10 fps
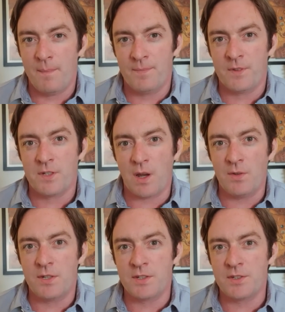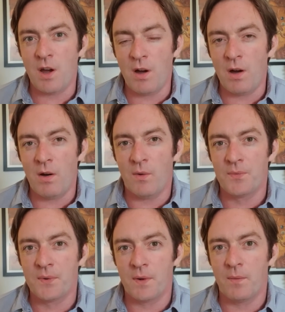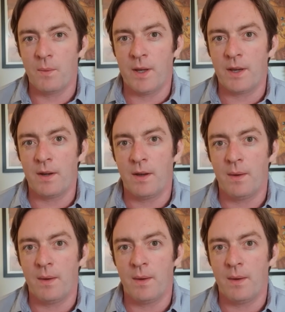So to start off, I'm going